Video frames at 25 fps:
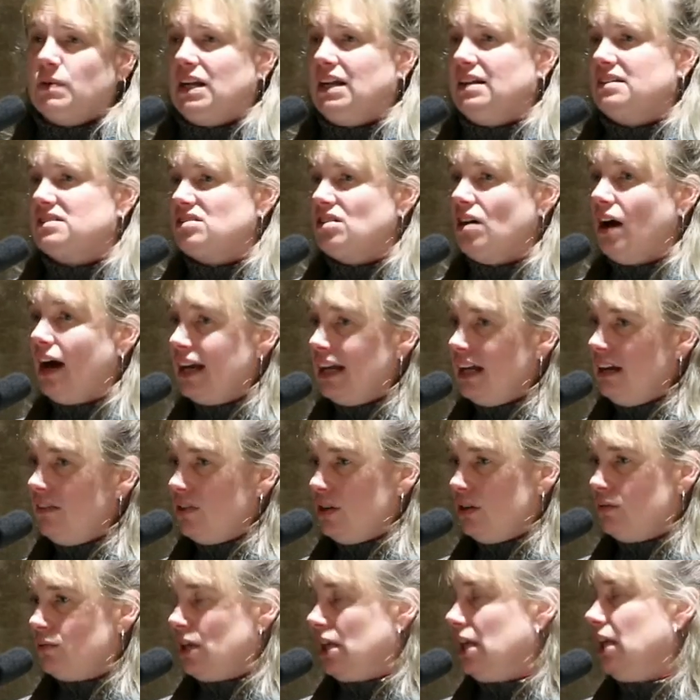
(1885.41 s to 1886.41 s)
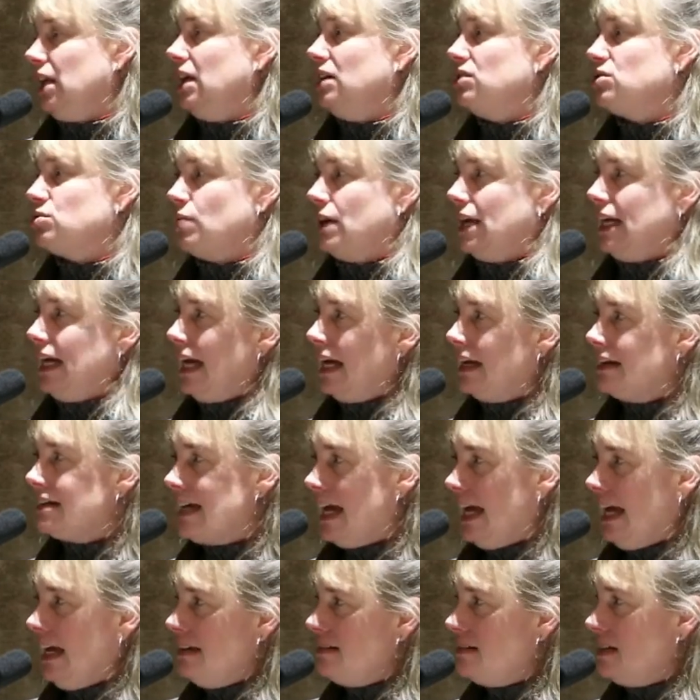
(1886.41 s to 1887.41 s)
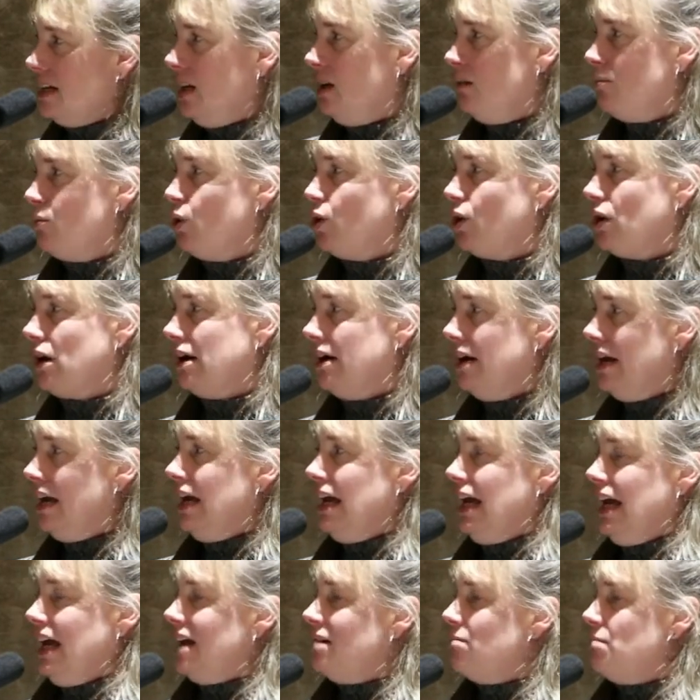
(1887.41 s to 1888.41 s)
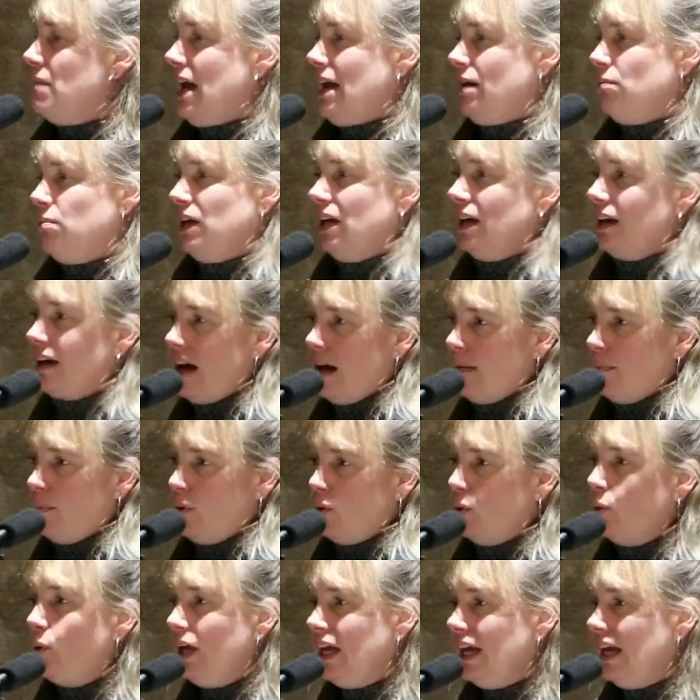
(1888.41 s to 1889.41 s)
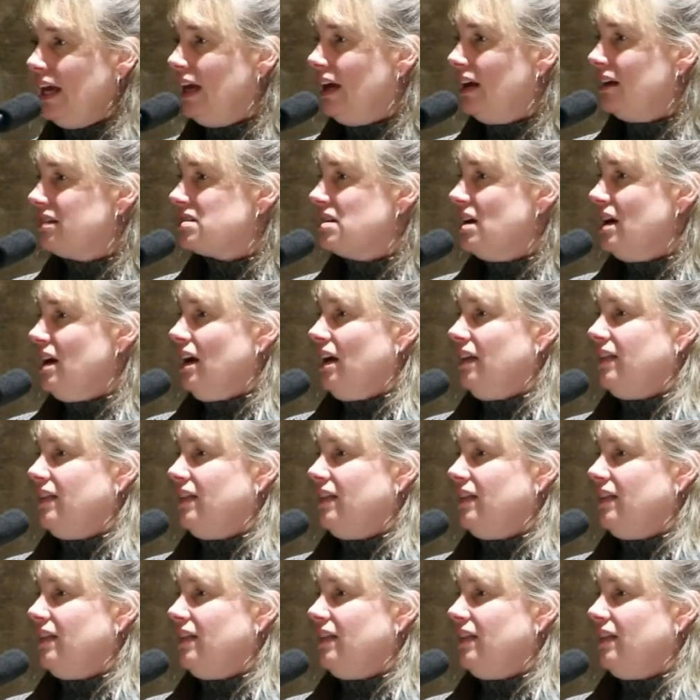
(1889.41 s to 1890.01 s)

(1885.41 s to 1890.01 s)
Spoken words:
but it's not even really 28 days anymore. It may be a couple weeks.